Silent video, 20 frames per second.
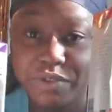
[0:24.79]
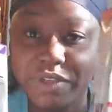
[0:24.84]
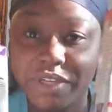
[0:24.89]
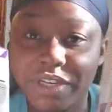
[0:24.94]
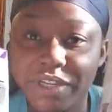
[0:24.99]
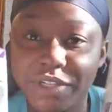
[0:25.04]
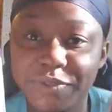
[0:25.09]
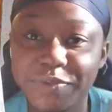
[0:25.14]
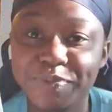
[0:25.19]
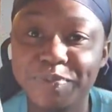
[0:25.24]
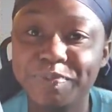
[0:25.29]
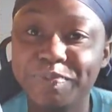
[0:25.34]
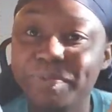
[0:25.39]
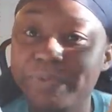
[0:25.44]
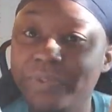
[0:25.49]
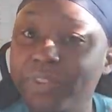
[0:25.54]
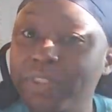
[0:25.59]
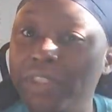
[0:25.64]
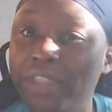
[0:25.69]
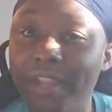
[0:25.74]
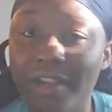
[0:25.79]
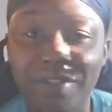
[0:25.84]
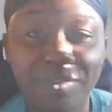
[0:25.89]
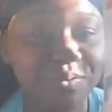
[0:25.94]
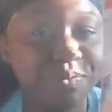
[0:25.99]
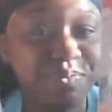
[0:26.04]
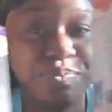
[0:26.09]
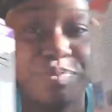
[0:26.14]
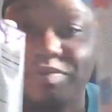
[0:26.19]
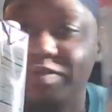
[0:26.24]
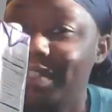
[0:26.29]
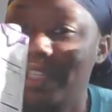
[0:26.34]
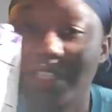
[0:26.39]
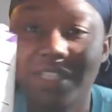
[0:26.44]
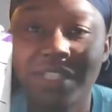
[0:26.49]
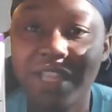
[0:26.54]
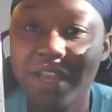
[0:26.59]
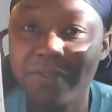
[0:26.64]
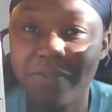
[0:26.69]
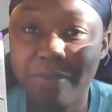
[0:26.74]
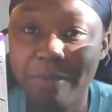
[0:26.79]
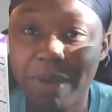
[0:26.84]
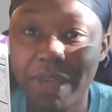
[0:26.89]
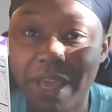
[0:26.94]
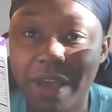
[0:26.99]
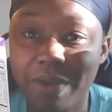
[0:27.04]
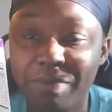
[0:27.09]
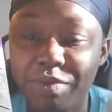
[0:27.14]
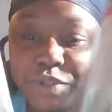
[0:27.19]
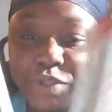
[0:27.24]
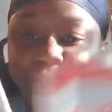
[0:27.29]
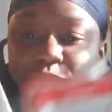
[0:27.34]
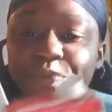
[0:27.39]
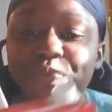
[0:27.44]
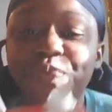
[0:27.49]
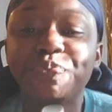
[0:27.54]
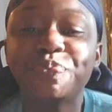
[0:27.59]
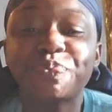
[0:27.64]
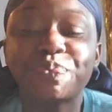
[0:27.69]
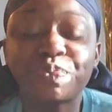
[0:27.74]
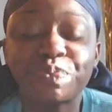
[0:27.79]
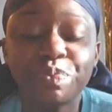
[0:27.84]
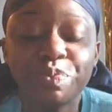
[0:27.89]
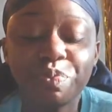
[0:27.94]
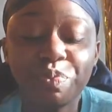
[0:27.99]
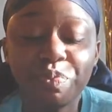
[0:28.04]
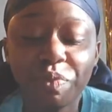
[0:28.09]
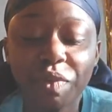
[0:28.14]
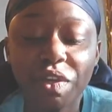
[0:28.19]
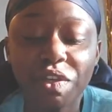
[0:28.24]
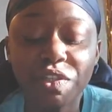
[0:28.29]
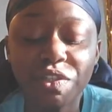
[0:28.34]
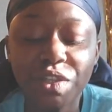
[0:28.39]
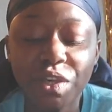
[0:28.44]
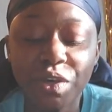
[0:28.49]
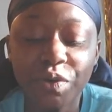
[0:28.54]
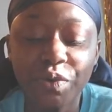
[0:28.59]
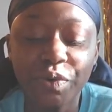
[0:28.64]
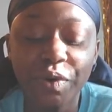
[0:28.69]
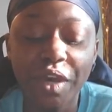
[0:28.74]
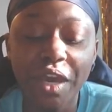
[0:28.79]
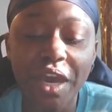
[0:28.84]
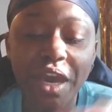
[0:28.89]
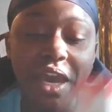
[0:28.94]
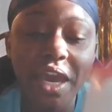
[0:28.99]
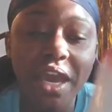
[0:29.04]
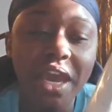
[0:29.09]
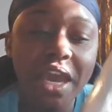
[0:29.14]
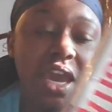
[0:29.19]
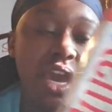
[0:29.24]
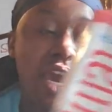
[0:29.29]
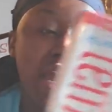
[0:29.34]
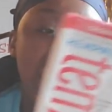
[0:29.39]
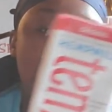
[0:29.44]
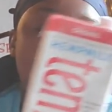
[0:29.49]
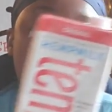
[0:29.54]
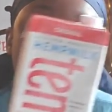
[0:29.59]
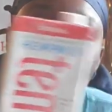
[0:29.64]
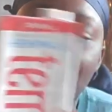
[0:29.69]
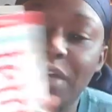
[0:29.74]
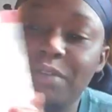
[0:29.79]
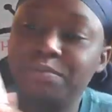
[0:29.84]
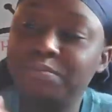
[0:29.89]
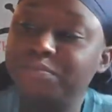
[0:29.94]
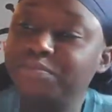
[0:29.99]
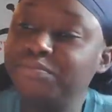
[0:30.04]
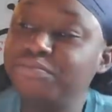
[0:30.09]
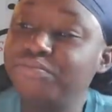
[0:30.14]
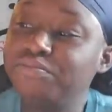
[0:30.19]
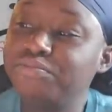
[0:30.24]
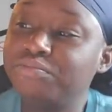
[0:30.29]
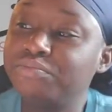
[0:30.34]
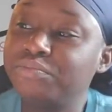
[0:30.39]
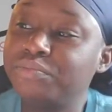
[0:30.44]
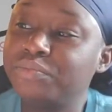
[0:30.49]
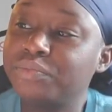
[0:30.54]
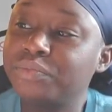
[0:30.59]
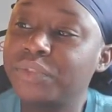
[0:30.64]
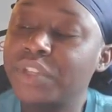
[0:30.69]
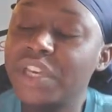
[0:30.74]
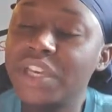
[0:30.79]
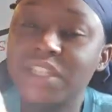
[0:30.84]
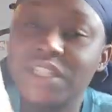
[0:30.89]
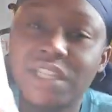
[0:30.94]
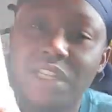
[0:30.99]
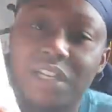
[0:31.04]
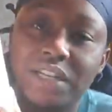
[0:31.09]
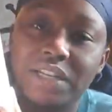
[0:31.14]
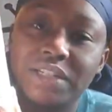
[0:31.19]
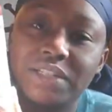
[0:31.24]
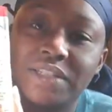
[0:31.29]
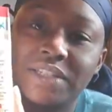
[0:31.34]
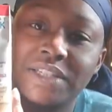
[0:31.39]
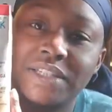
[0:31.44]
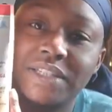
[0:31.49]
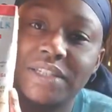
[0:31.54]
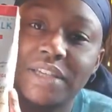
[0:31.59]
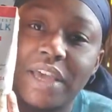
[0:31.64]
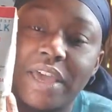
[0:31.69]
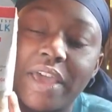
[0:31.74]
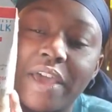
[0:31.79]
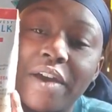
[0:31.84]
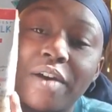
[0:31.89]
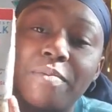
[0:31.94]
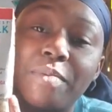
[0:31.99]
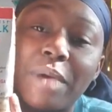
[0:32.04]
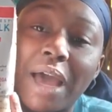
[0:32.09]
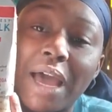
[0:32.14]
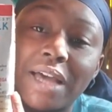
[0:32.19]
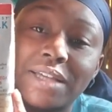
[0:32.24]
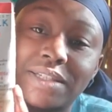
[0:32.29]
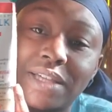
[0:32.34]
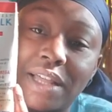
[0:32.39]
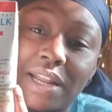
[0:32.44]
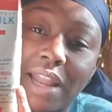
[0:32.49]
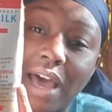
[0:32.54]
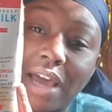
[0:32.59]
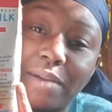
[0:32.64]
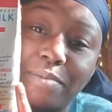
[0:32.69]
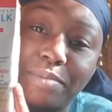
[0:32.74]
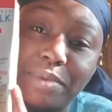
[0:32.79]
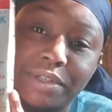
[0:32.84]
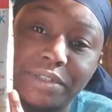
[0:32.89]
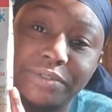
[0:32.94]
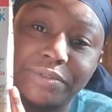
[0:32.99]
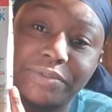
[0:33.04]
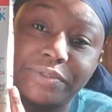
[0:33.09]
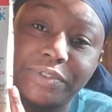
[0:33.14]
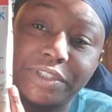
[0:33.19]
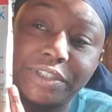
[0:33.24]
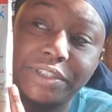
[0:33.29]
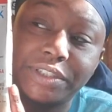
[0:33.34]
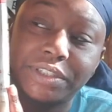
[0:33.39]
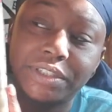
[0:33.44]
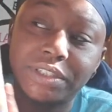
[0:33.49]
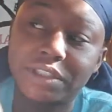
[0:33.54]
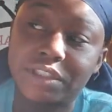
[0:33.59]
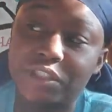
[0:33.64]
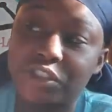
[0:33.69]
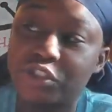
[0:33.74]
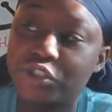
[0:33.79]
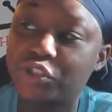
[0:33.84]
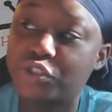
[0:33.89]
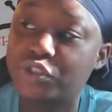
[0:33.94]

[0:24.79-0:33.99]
okay no it's not from a cow milk so um it's a this hemp has a lot of benefits